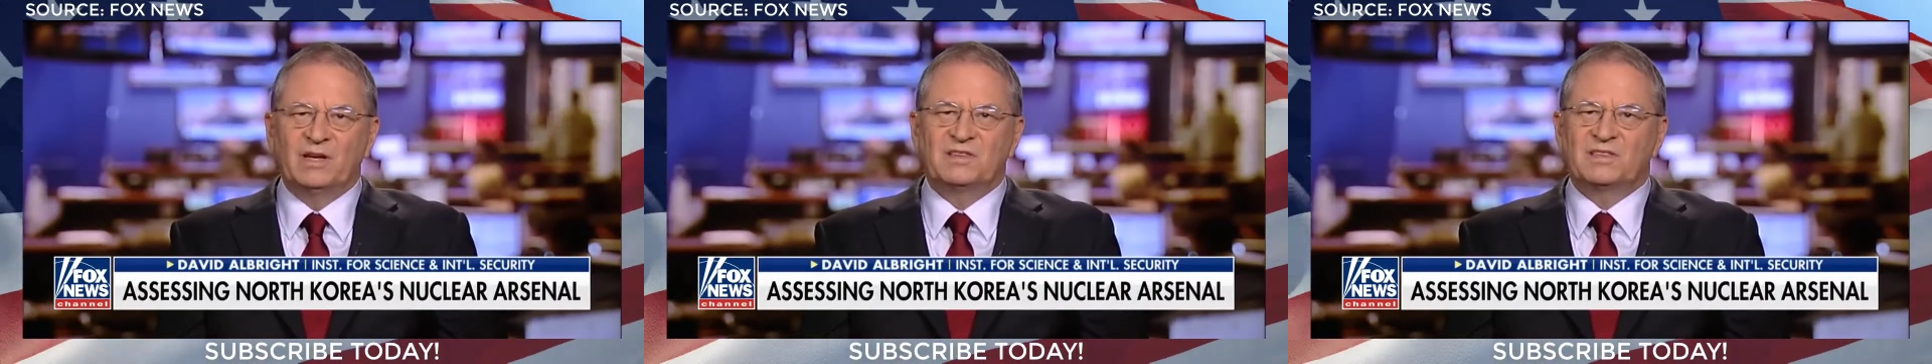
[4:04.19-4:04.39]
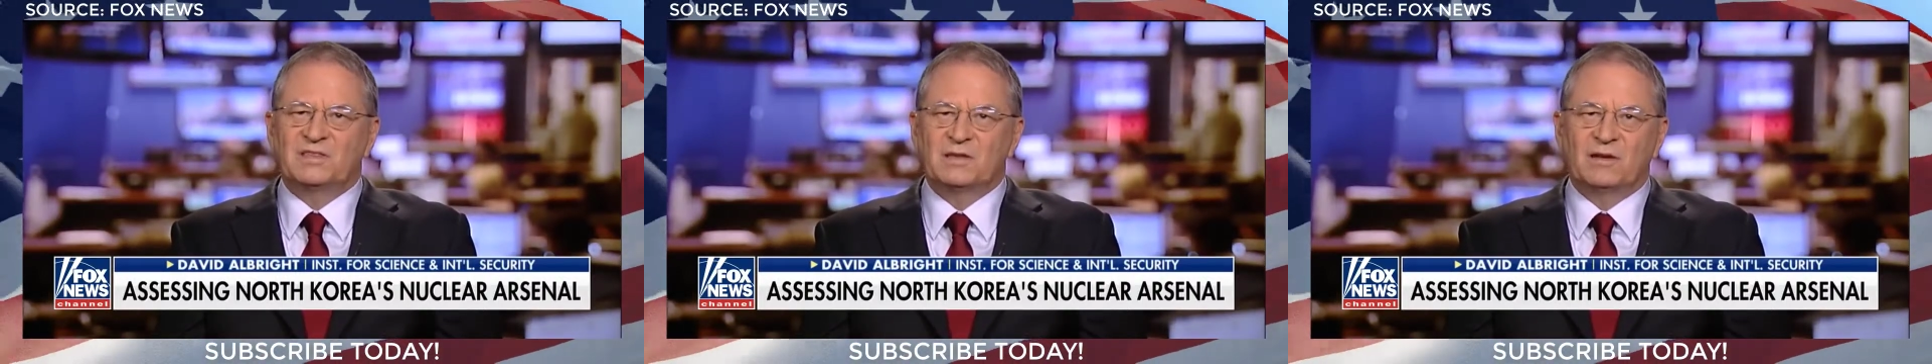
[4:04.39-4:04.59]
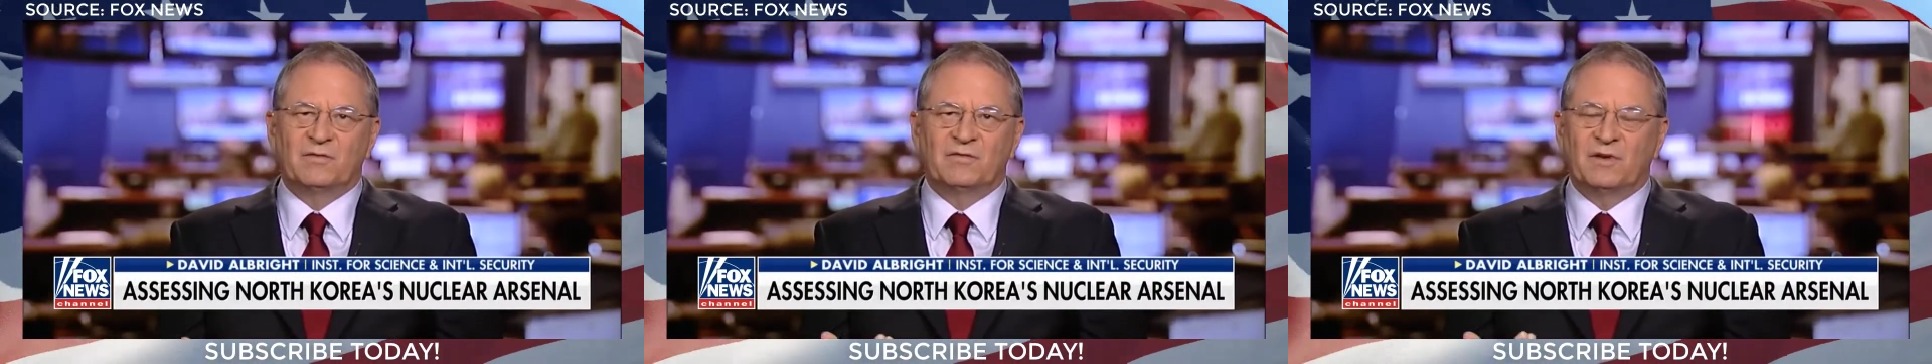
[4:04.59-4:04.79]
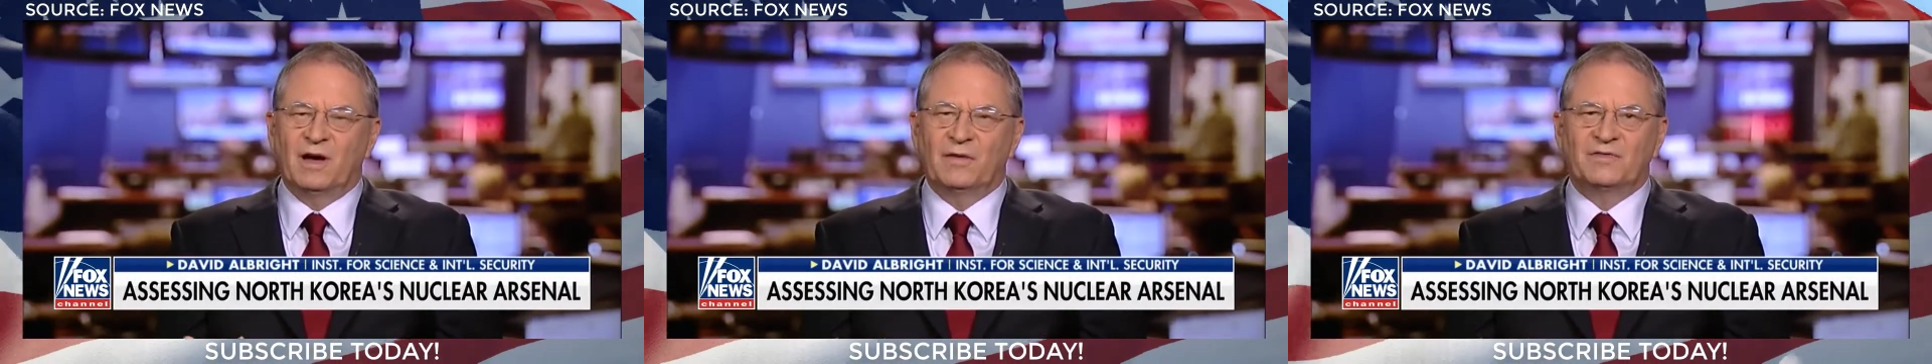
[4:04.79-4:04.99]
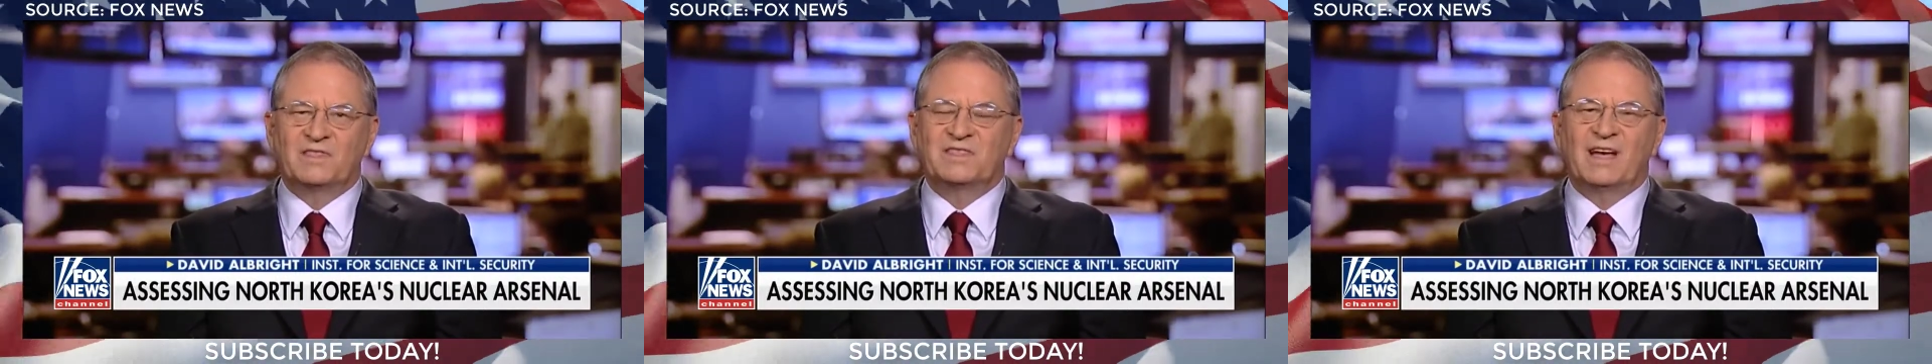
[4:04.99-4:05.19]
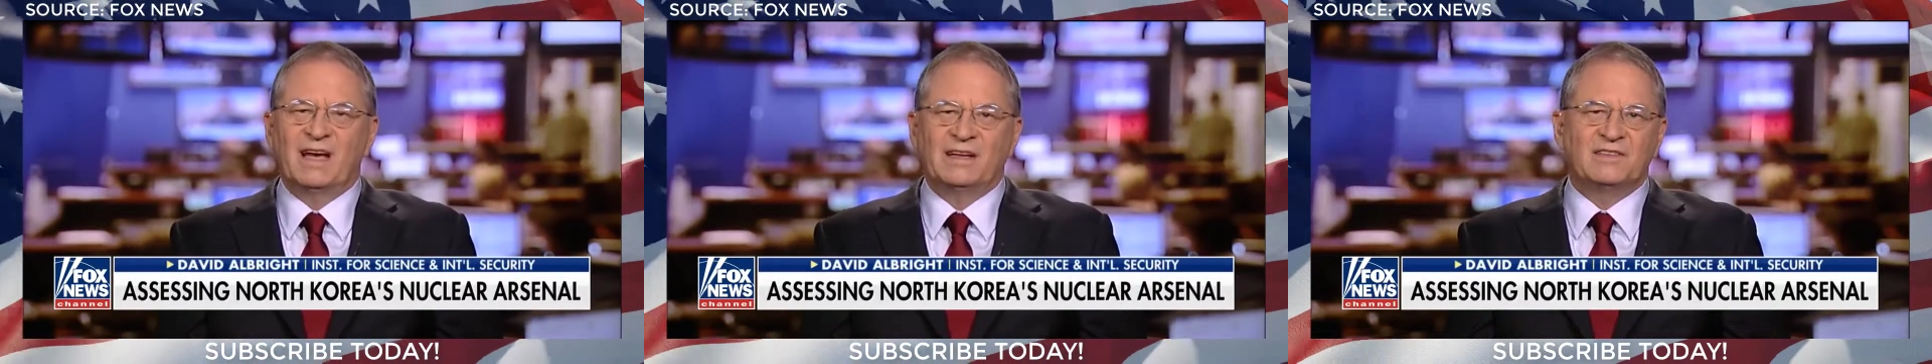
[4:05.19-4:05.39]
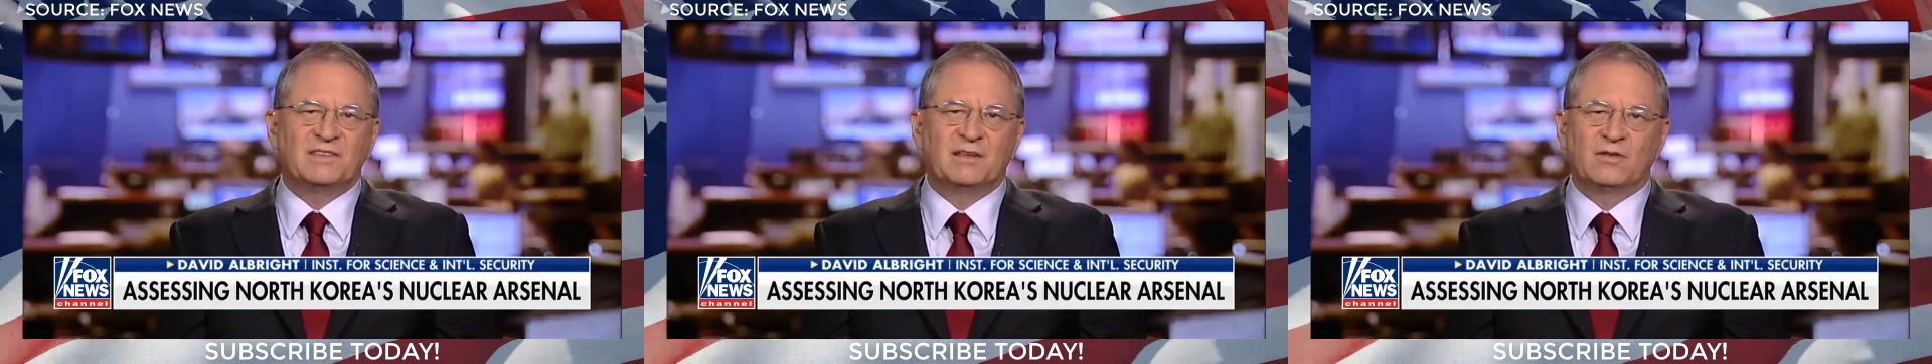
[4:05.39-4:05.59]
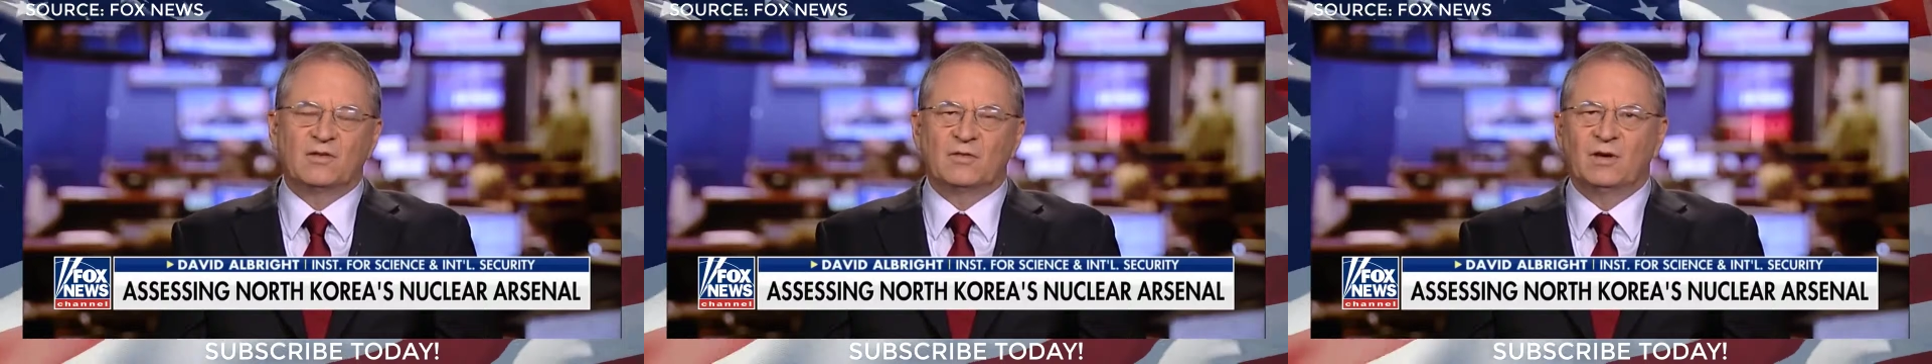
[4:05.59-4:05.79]
lists of, of
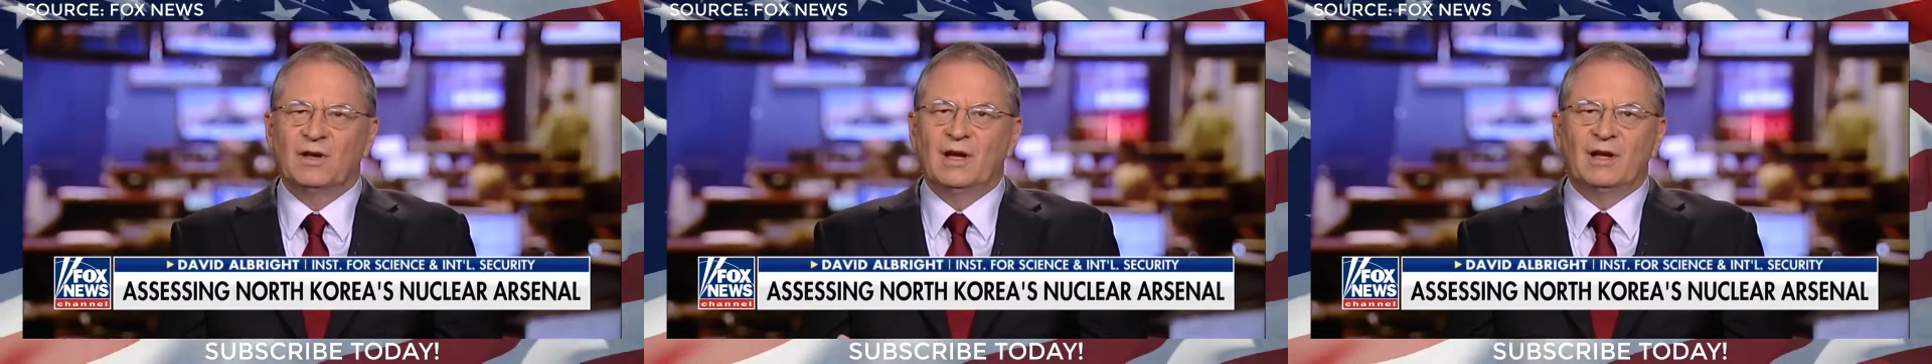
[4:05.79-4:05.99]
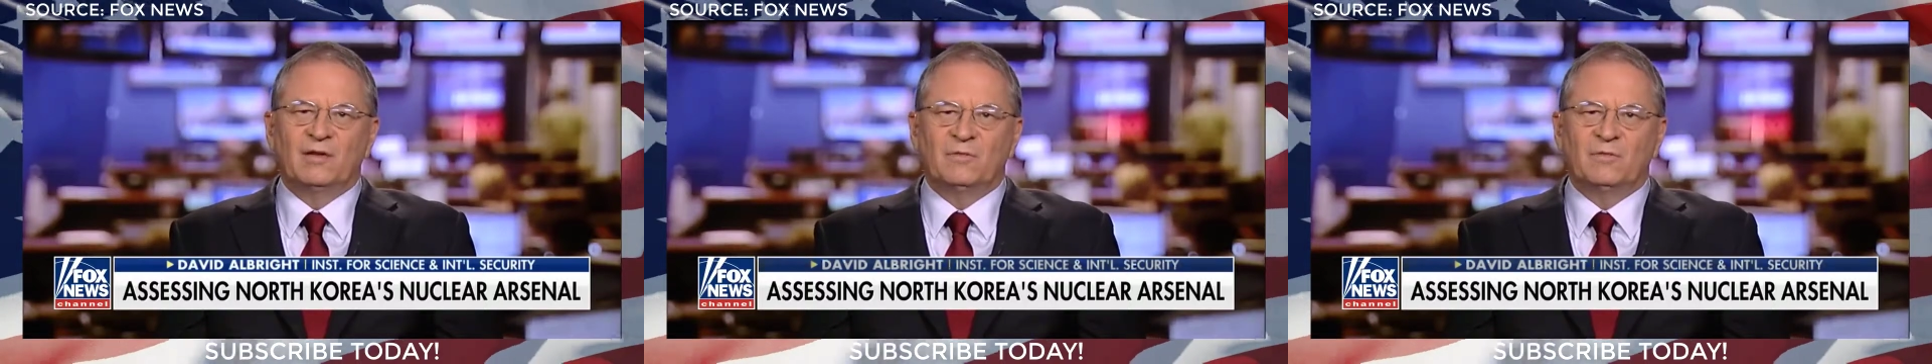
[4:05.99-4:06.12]
sites that are